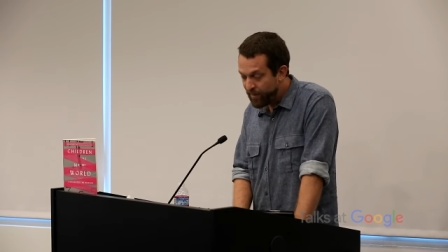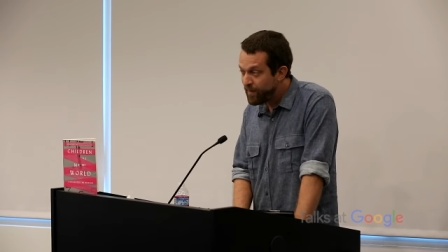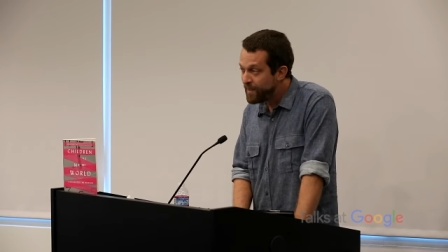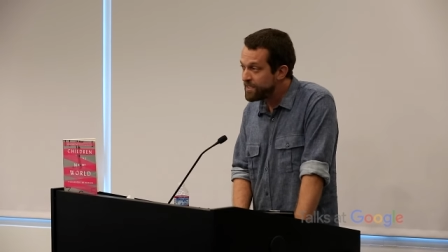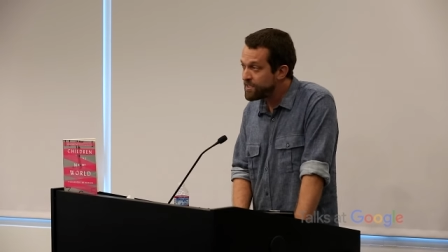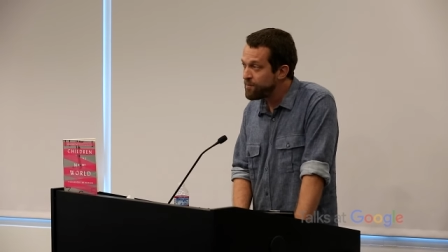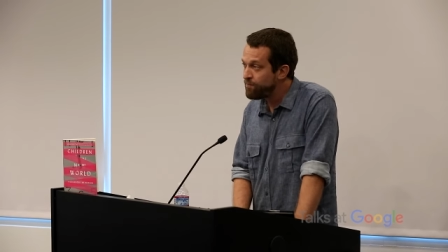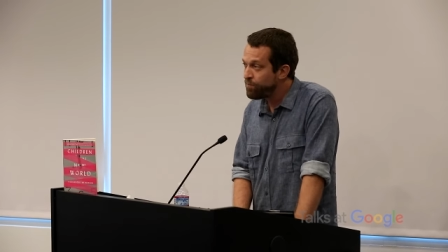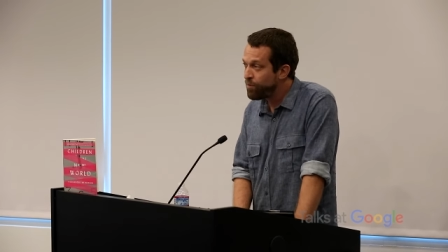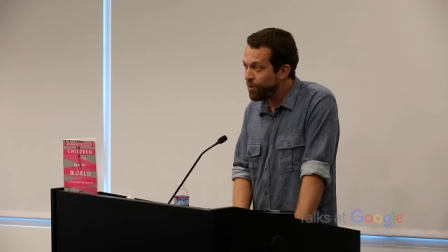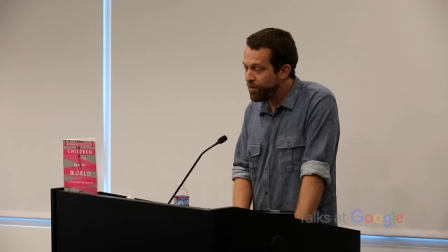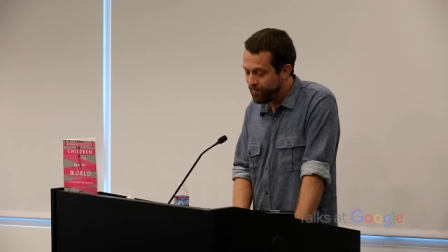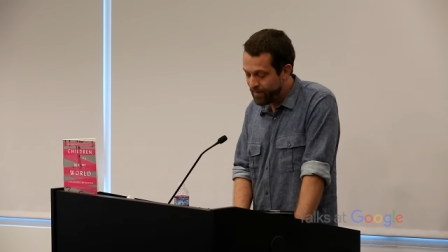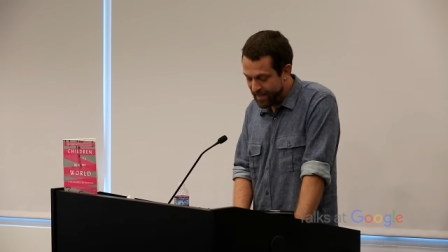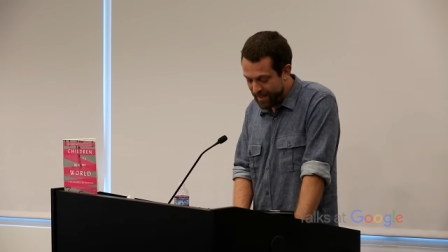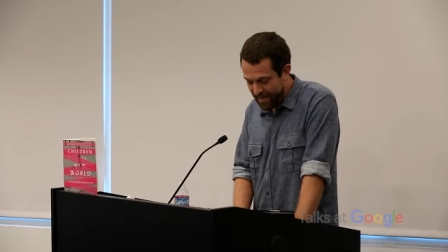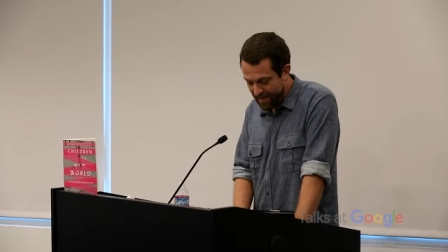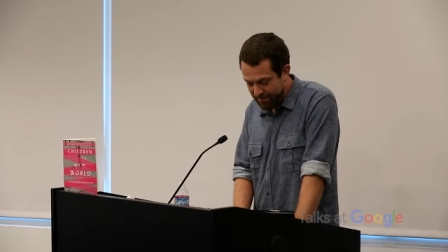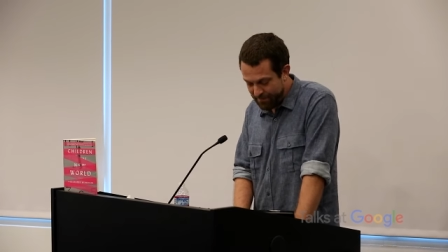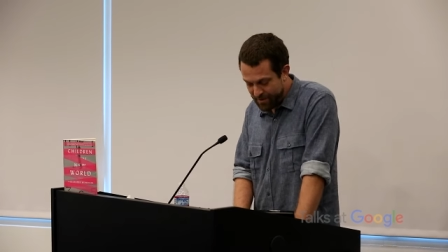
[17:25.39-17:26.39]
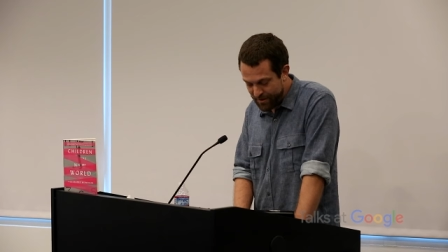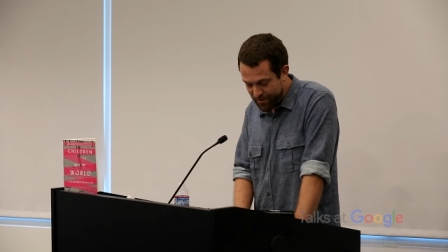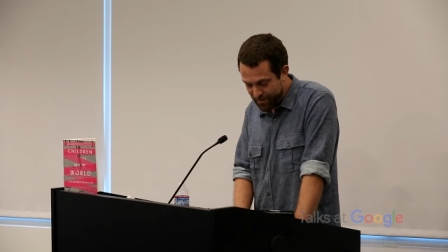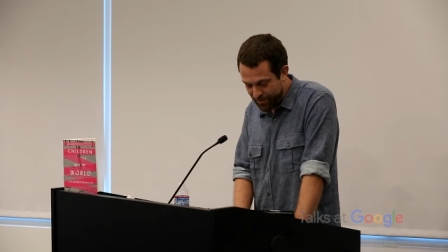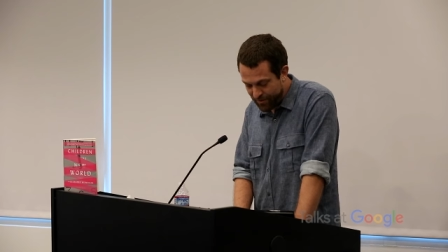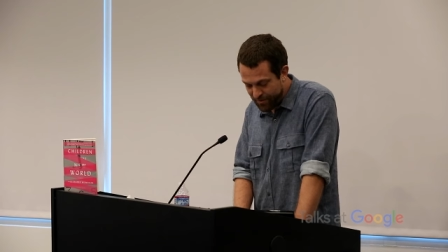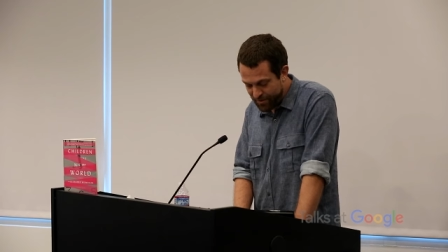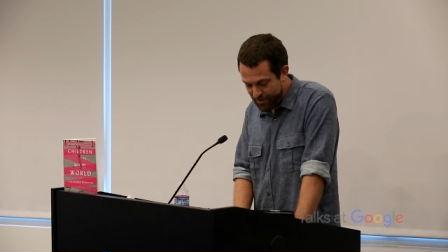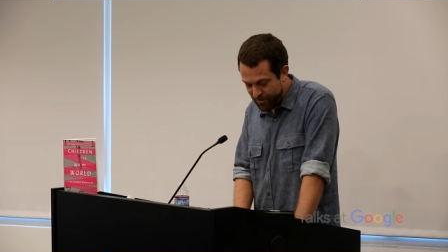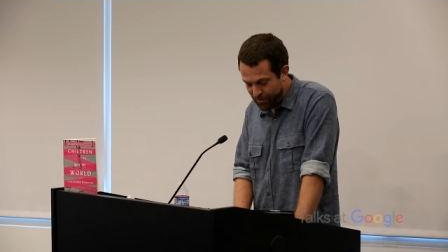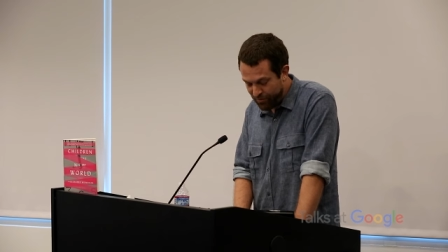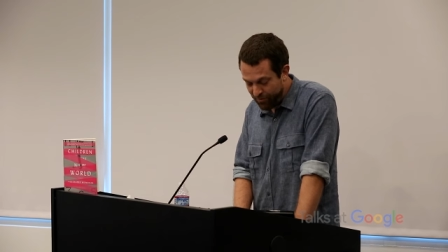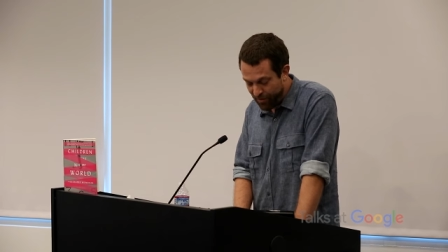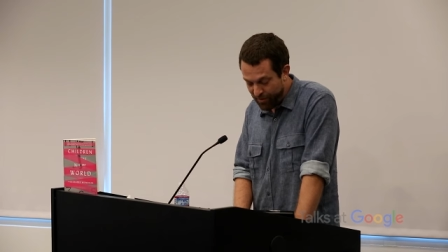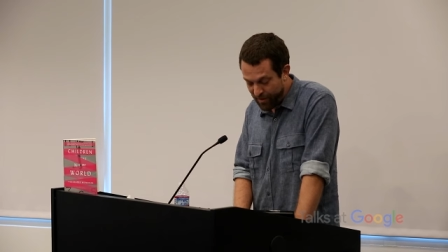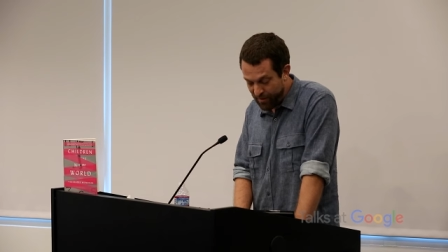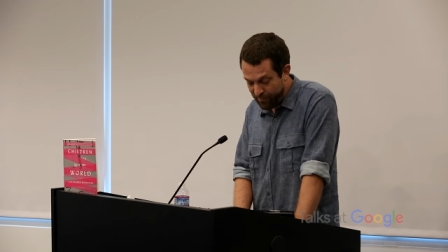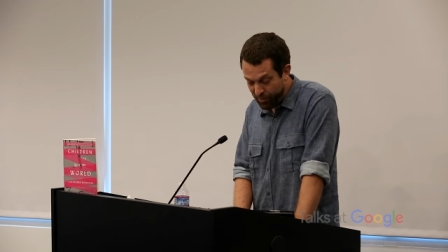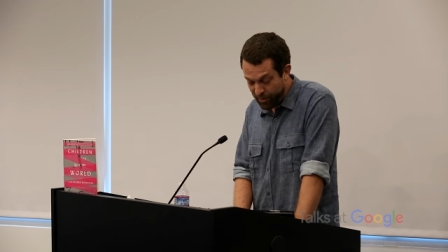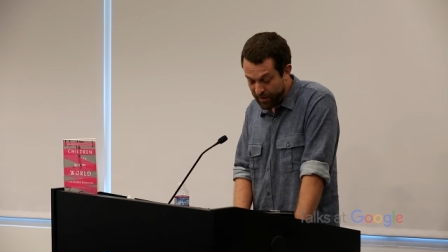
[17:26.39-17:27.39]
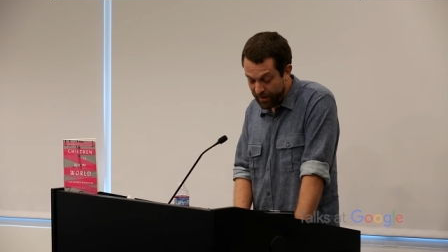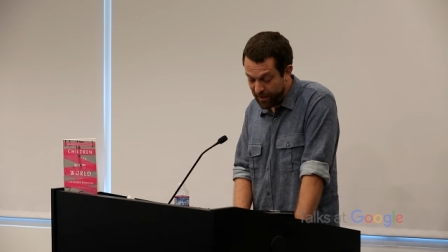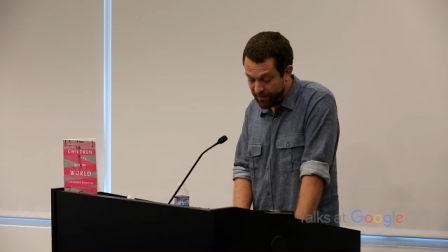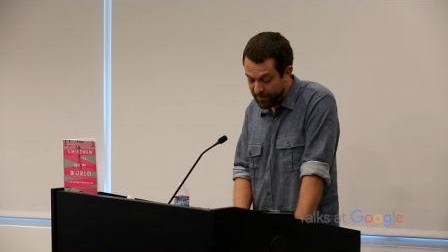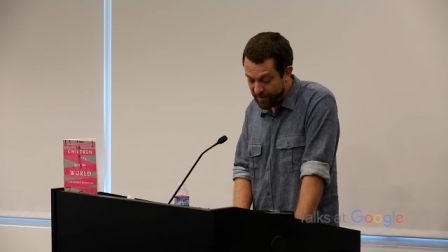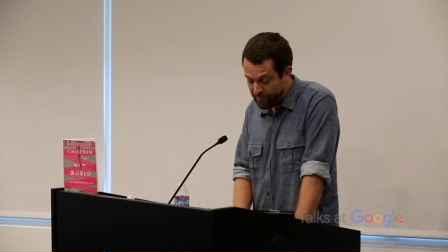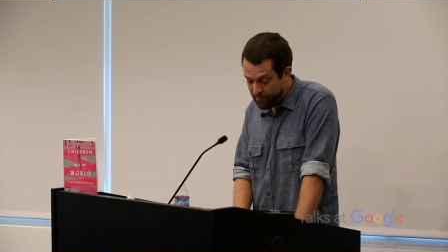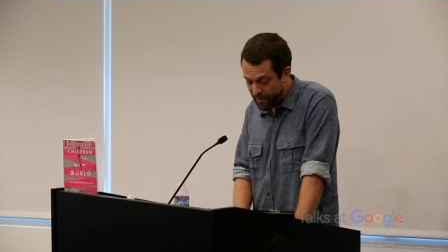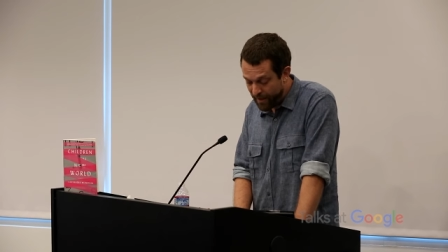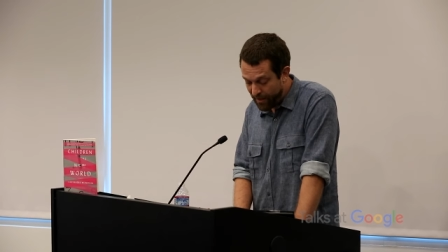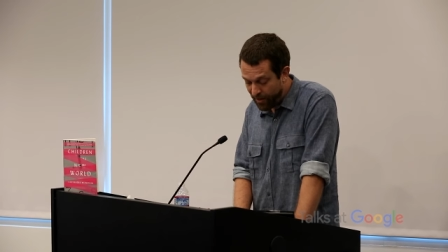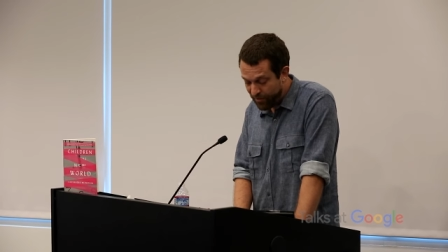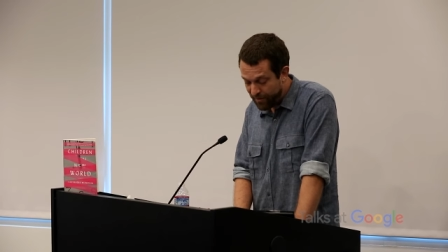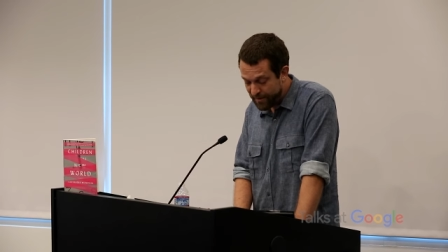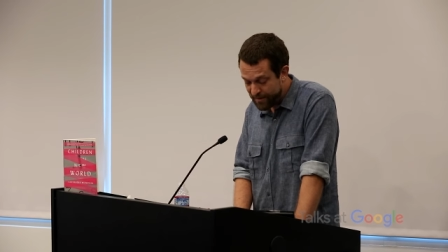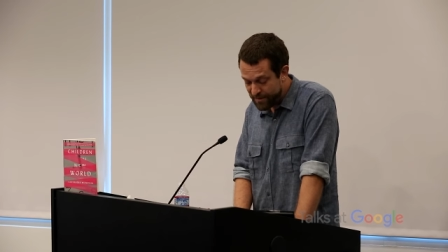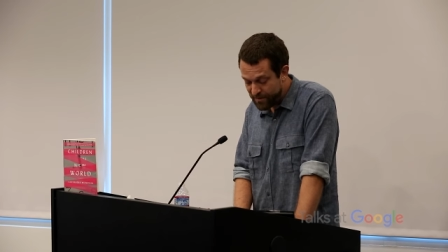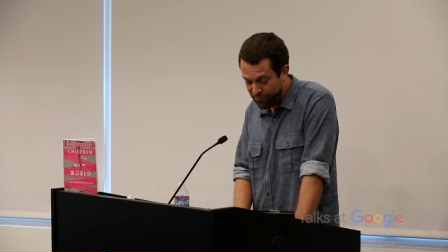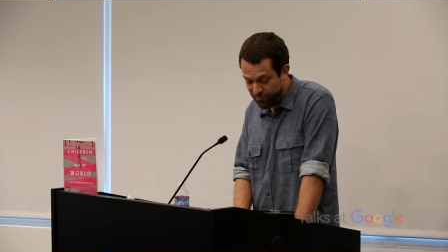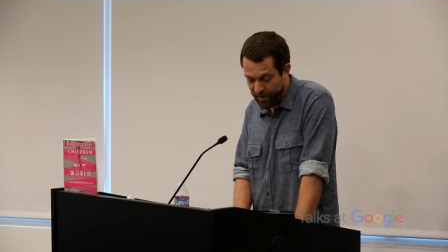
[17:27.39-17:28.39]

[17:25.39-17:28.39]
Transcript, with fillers: be suburban hipsters who'd grown up with loving parents,